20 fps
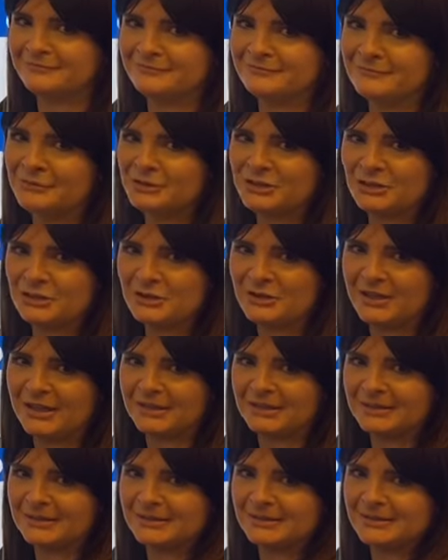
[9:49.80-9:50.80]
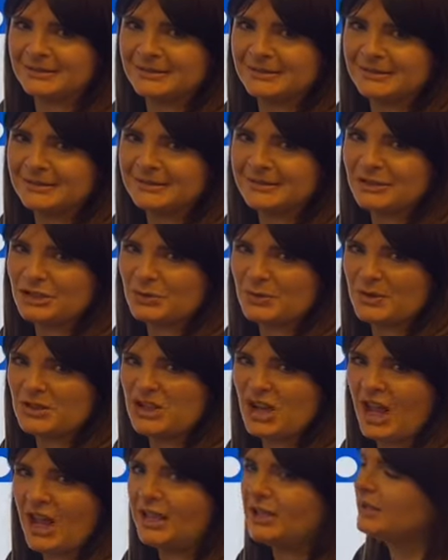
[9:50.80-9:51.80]
What did you think? Should we
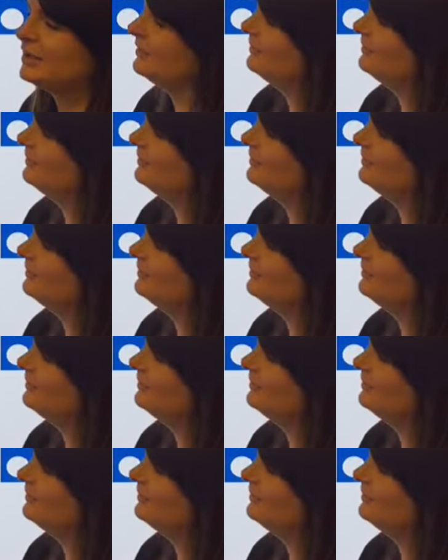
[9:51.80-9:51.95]
check?